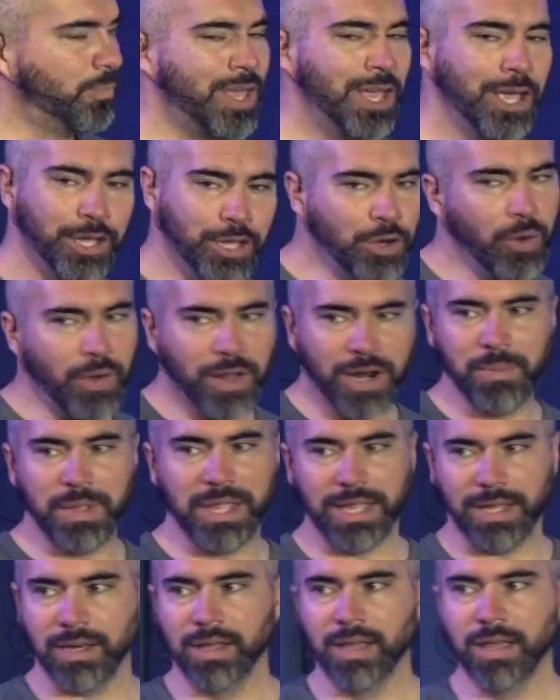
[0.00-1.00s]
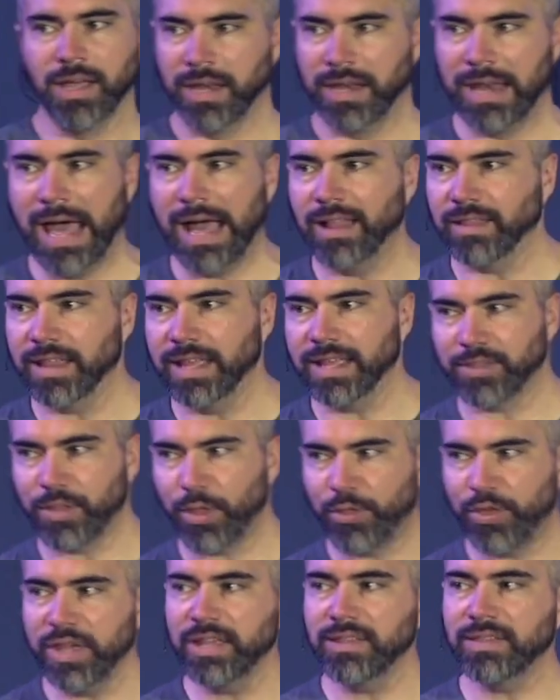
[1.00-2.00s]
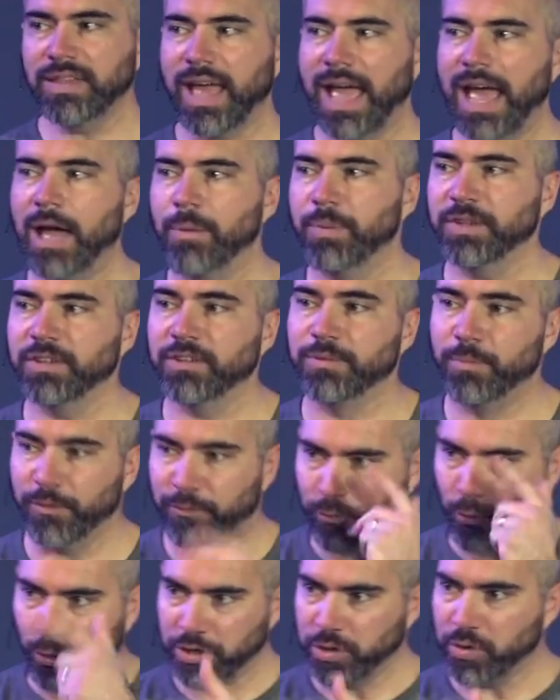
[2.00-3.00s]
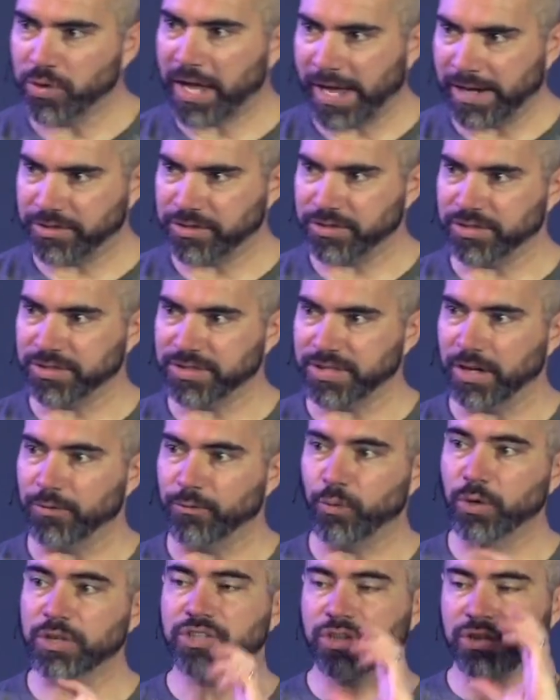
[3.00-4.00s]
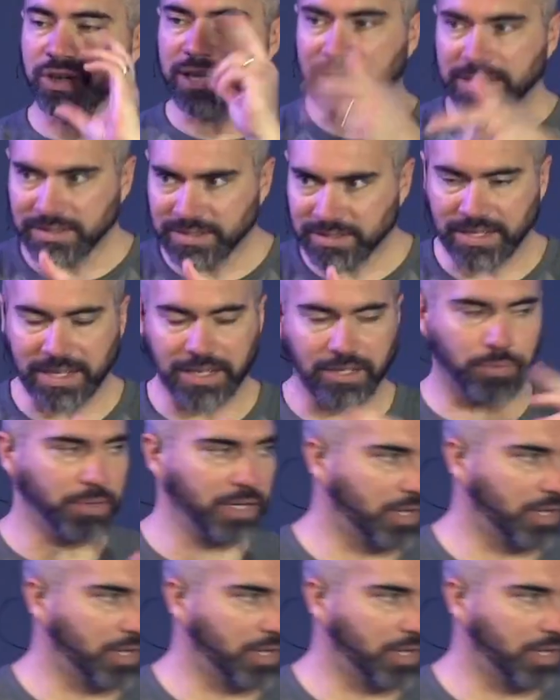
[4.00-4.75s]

You know what I mean? Not like the thing that happens before you catch yourself. What's your instinct when a